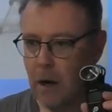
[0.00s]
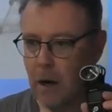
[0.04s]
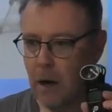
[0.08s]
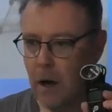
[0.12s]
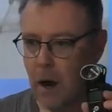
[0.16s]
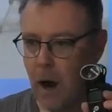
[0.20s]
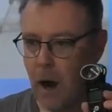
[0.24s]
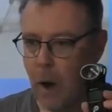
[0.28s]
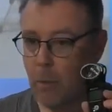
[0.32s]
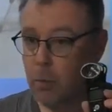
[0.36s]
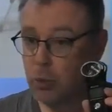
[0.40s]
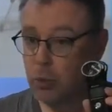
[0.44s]

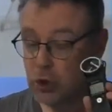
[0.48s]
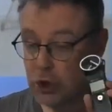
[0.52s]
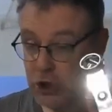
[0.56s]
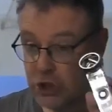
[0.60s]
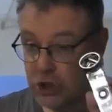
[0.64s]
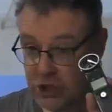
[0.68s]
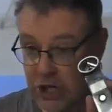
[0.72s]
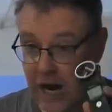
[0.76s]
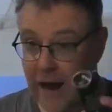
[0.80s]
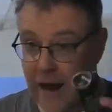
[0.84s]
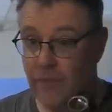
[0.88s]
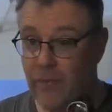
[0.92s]
I will
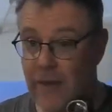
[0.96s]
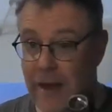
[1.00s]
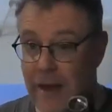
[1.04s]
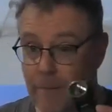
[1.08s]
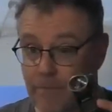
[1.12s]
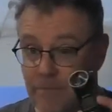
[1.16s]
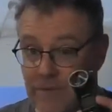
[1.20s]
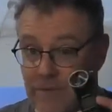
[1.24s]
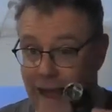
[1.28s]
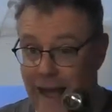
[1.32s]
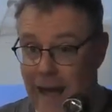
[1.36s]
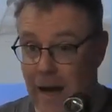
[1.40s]
shut them
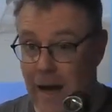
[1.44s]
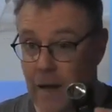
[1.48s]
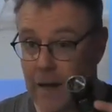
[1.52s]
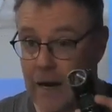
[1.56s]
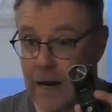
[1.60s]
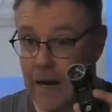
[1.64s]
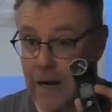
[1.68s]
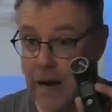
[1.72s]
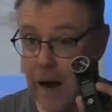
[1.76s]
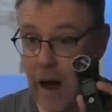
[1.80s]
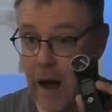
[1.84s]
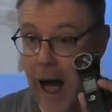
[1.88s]
down
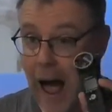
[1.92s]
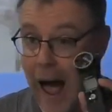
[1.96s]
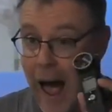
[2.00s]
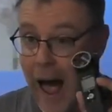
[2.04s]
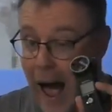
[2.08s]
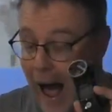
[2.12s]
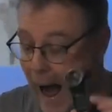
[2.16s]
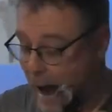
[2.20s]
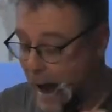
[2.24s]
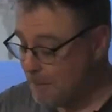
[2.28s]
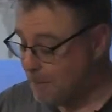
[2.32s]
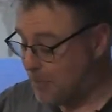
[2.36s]
in a
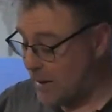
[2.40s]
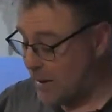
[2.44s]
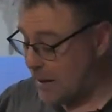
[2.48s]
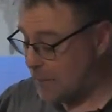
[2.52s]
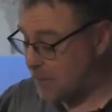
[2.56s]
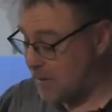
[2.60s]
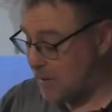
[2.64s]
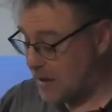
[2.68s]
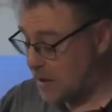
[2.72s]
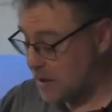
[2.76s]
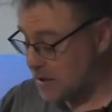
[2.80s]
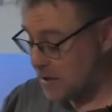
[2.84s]
heartbeat
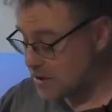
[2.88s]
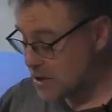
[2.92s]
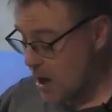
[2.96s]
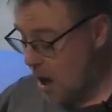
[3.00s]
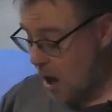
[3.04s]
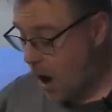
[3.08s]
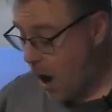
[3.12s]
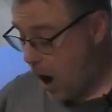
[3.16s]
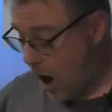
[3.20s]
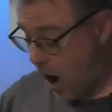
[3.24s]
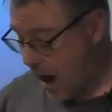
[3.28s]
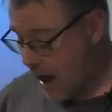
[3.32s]
because
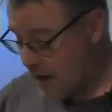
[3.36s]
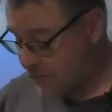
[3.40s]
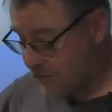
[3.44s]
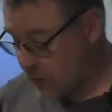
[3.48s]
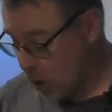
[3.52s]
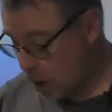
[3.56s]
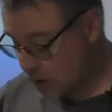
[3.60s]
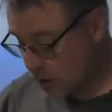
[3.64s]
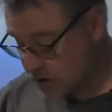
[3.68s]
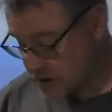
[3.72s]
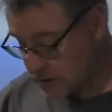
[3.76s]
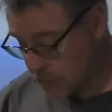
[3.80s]
I have
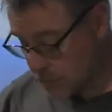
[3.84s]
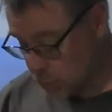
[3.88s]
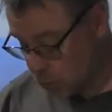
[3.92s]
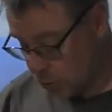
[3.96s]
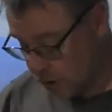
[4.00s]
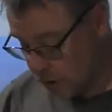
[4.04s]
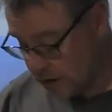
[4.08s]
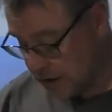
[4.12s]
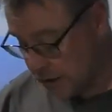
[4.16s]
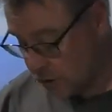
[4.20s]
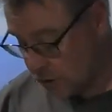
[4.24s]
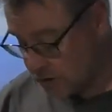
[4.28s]
gotten some
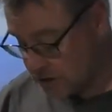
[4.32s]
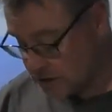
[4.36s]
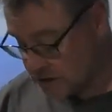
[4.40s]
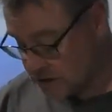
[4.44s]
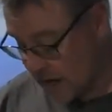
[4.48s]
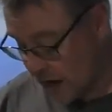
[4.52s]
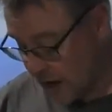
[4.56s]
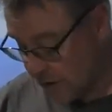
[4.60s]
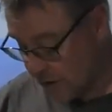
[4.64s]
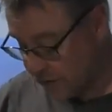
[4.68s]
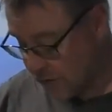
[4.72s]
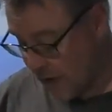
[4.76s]
really good
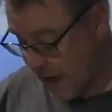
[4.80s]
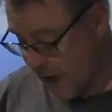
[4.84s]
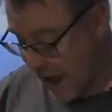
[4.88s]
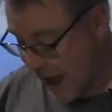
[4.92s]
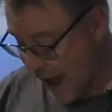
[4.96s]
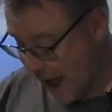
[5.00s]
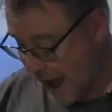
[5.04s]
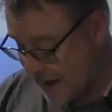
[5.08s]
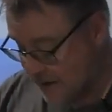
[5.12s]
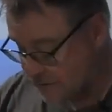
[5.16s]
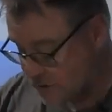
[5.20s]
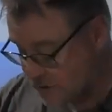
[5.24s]
stuff
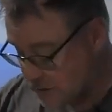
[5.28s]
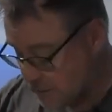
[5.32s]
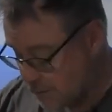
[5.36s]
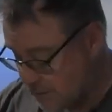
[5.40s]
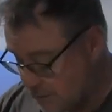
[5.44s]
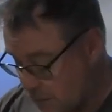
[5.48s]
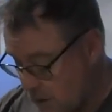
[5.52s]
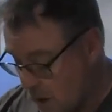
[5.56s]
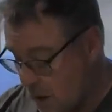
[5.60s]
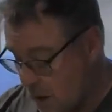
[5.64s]
out of some